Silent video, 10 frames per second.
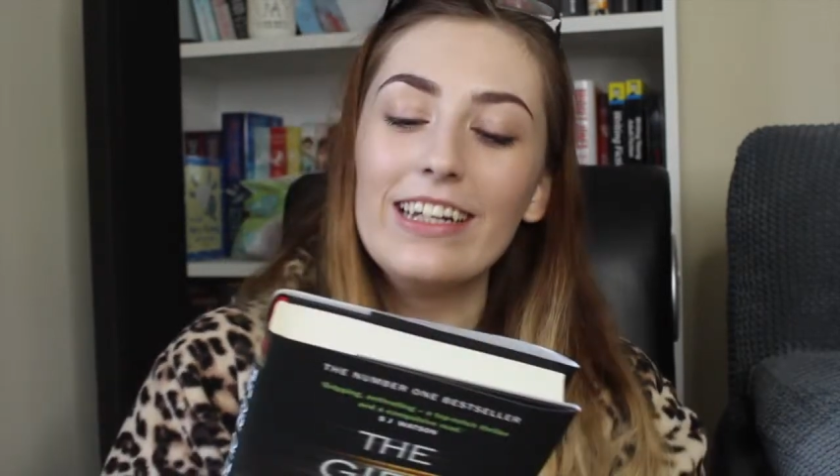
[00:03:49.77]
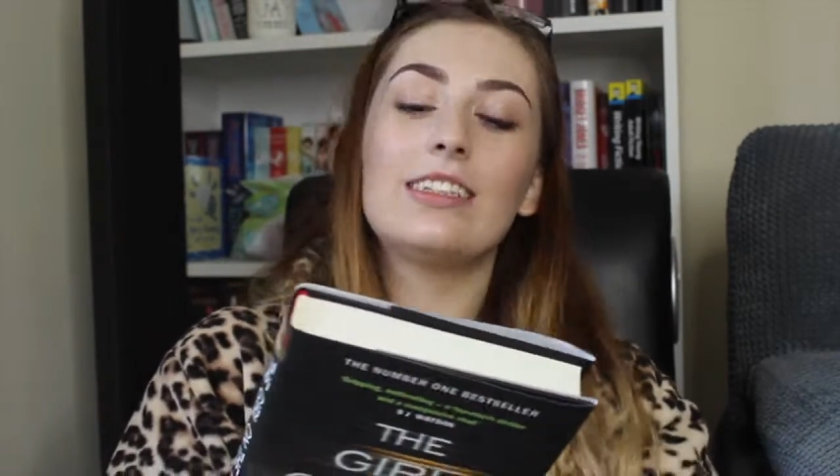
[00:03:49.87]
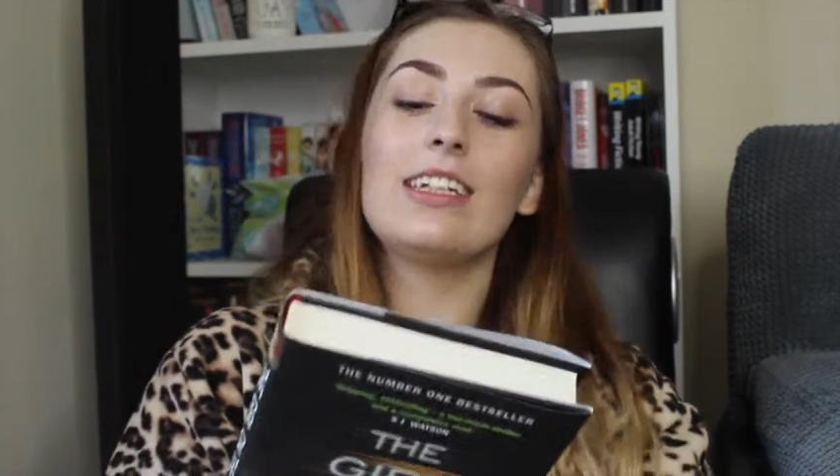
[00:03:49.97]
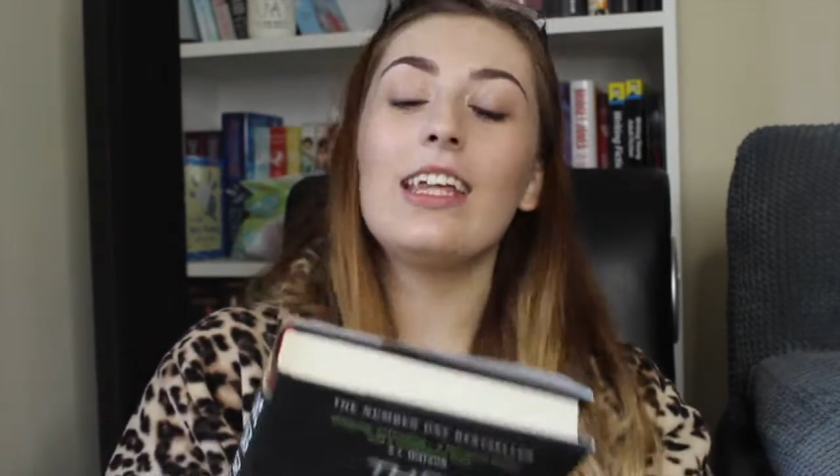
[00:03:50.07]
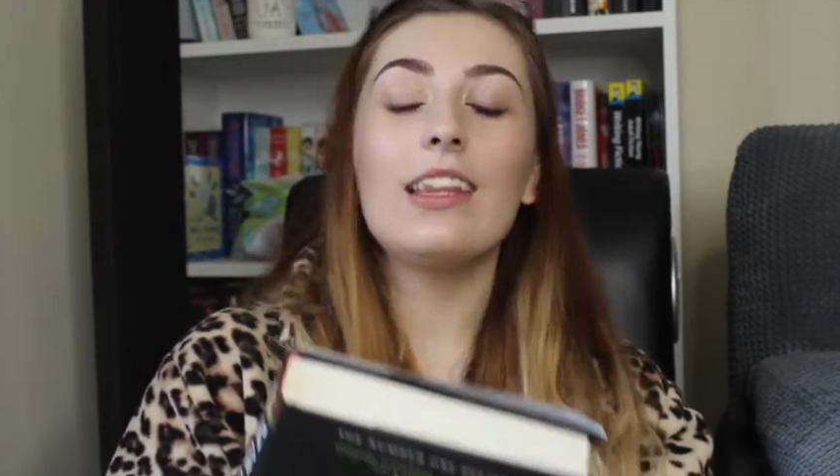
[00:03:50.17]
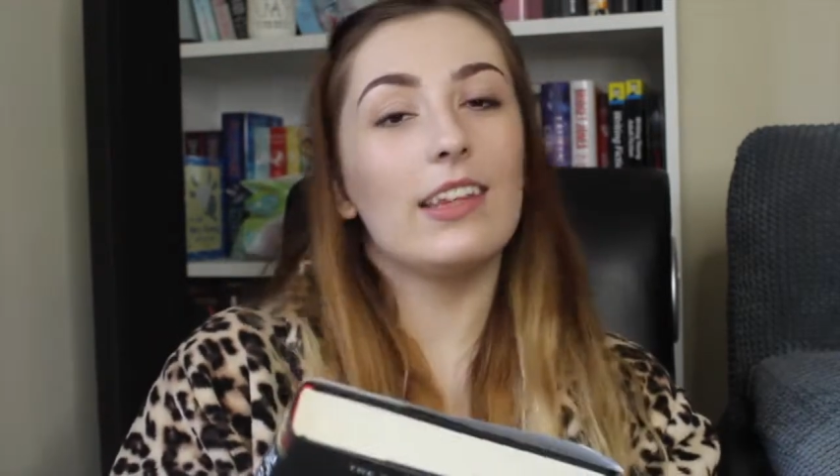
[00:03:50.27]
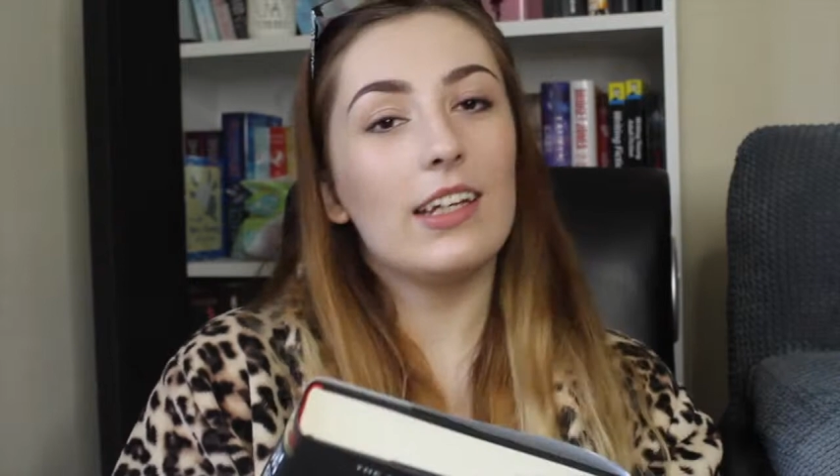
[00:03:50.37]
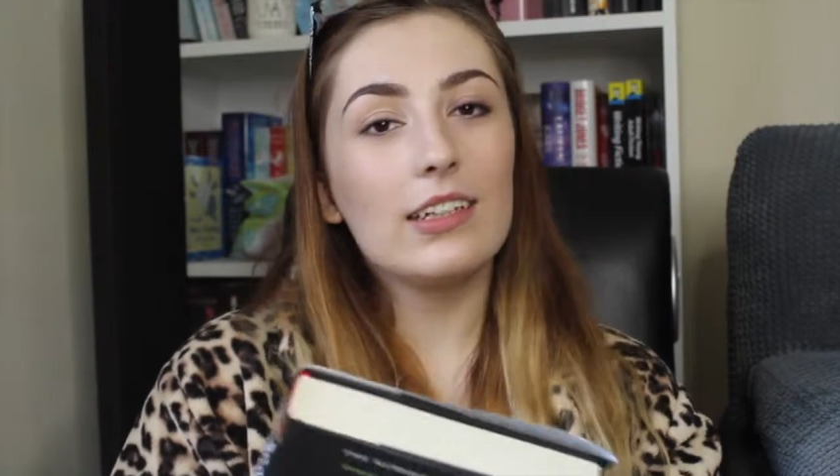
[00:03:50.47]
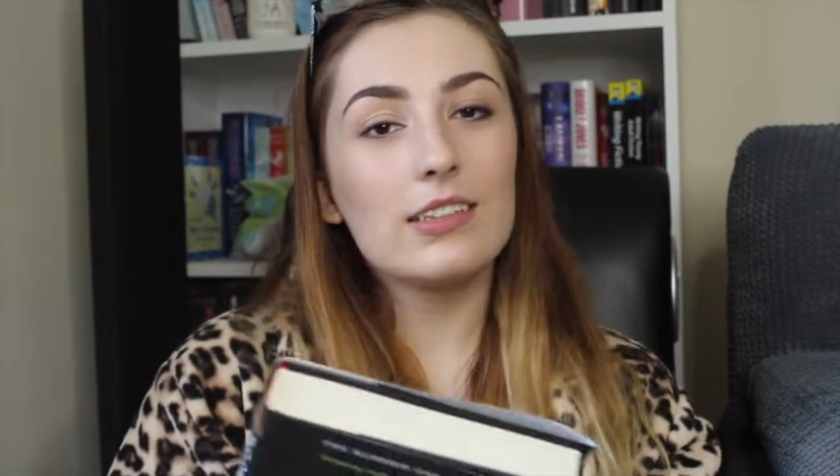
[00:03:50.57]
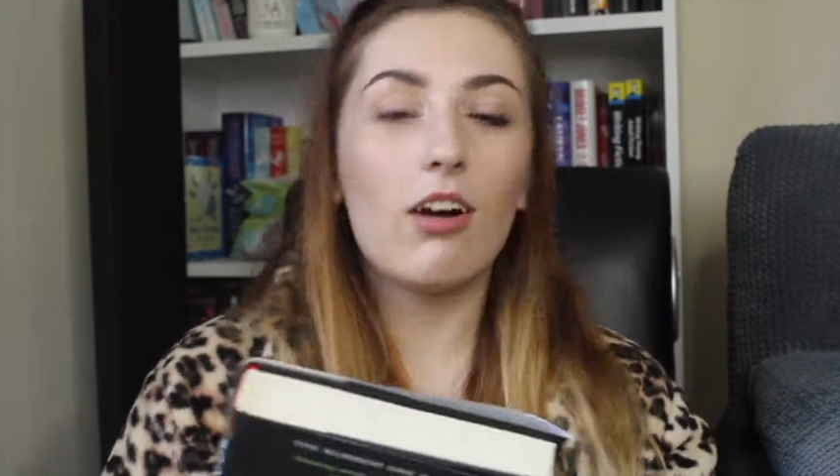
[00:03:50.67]
Ticking
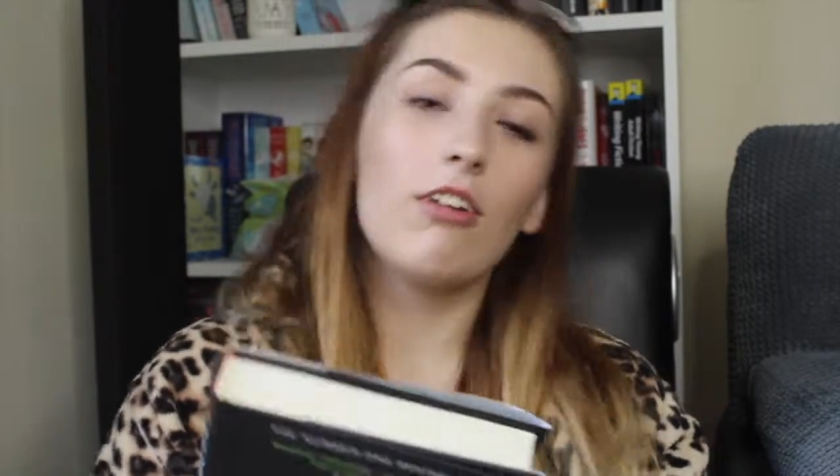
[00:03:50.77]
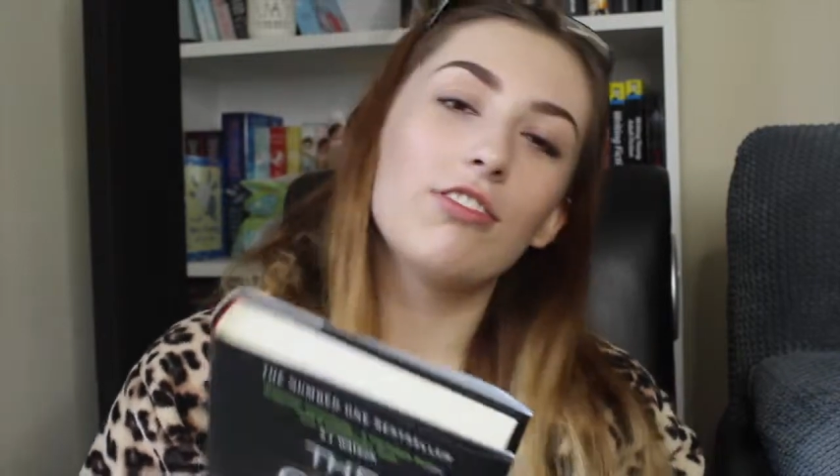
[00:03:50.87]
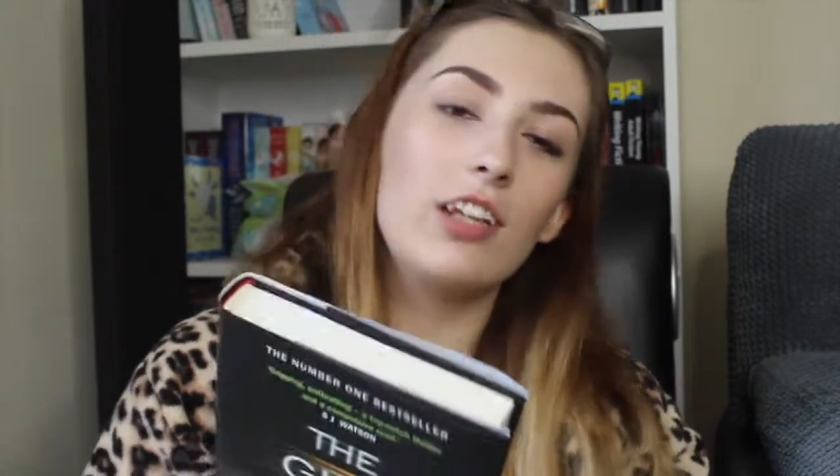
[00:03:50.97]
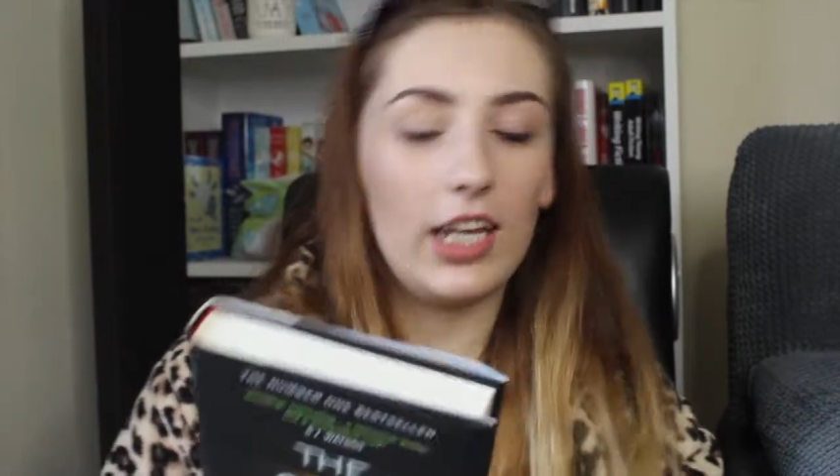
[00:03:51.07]
things off